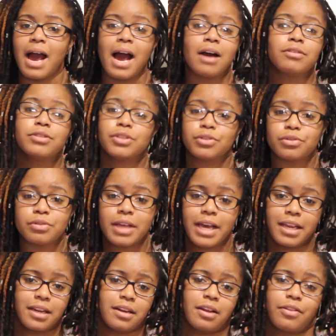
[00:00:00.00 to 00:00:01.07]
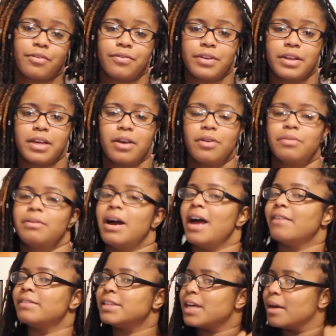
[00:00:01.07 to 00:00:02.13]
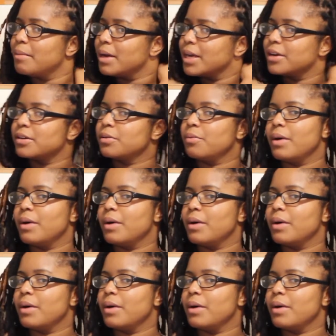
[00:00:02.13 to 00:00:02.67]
I'll show you that in another video. I haven't dyed my hair in a